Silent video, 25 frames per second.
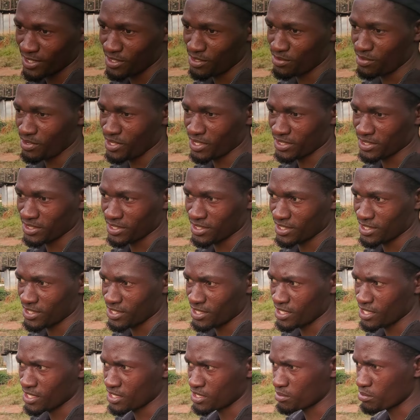In fact,
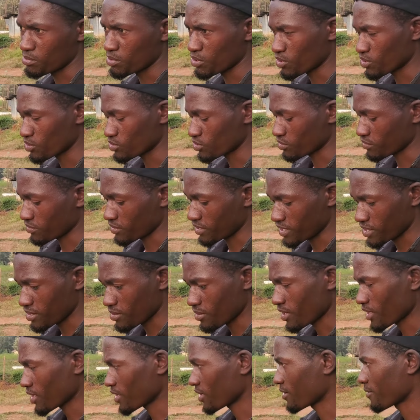it's because of hard
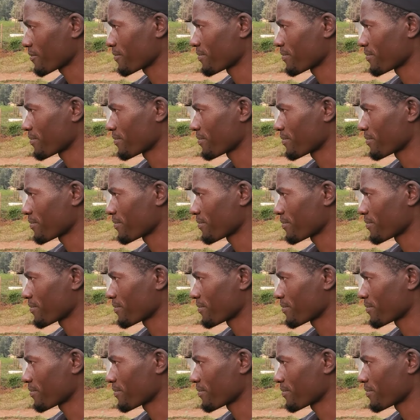work,